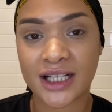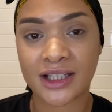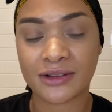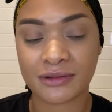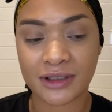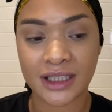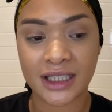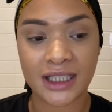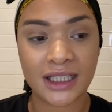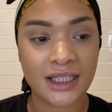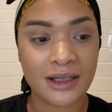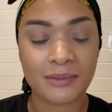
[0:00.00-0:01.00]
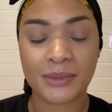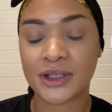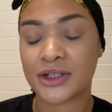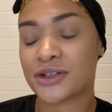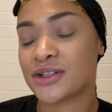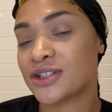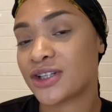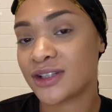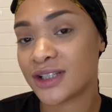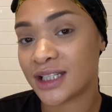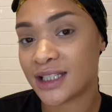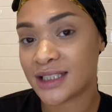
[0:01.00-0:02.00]
can really be nourished
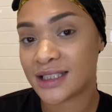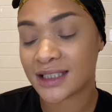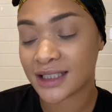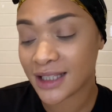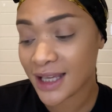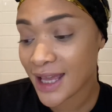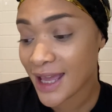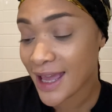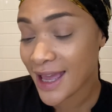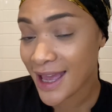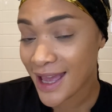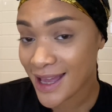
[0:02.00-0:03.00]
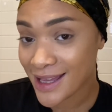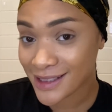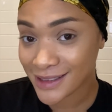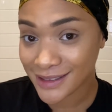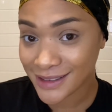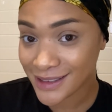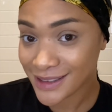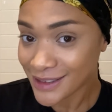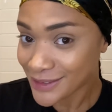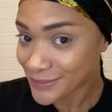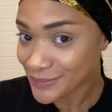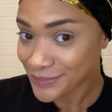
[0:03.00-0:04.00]
underneath. And
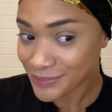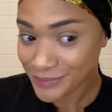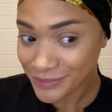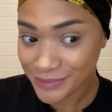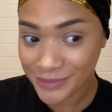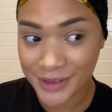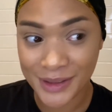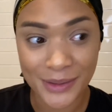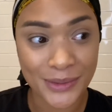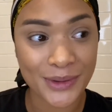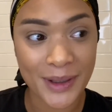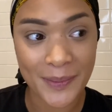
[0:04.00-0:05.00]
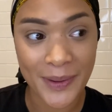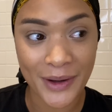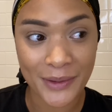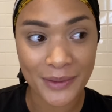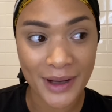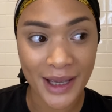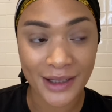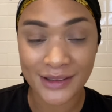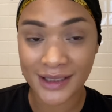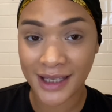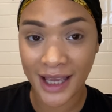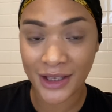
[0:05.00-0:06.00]
what better way to
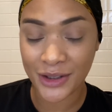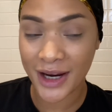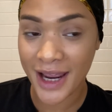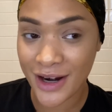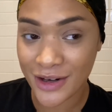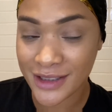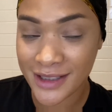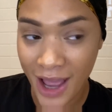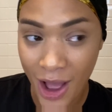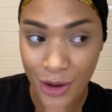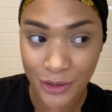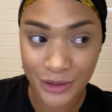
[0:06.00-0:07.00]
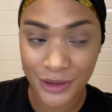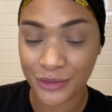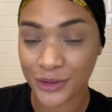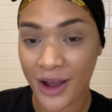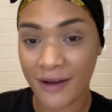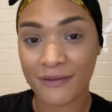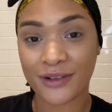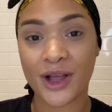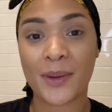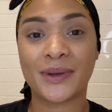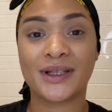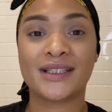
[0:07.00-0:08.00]
get your hair down if you have
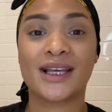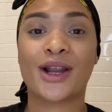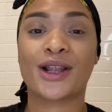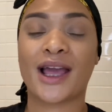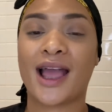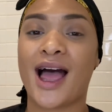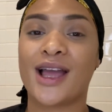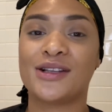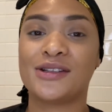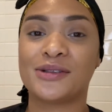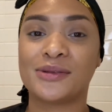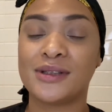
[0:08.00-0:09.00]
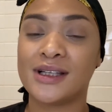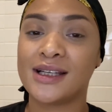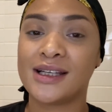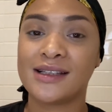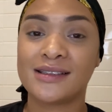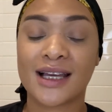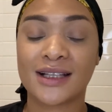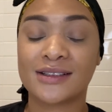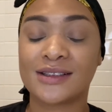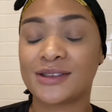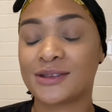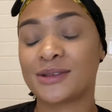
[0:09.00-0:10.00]
voluminous hair like I do than
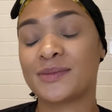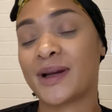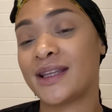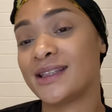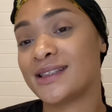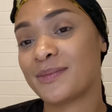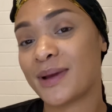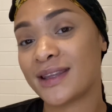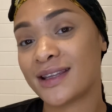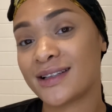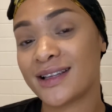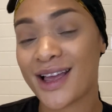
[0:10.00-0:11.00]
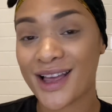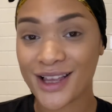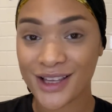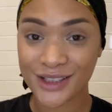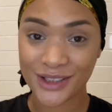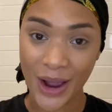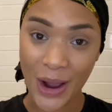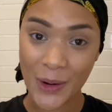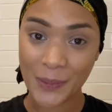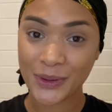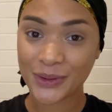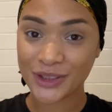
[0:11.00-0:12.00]
to do it by this method. So I
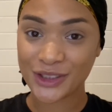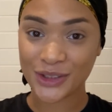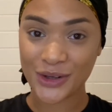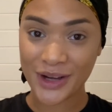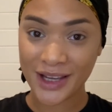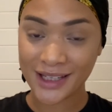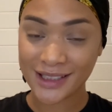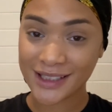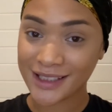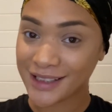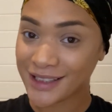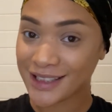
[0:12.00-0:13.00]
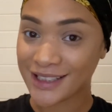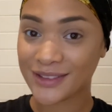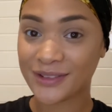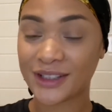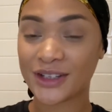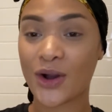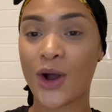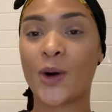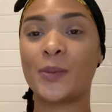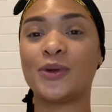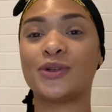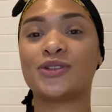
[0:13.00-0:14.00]
hope you enjoyed this video. I
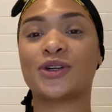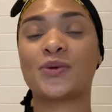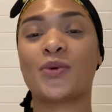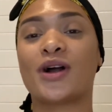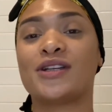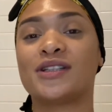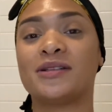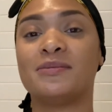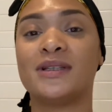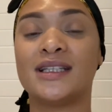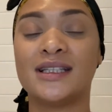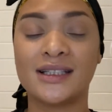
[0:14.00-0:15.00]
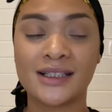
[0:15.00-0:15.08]
hope you enjoyed watching me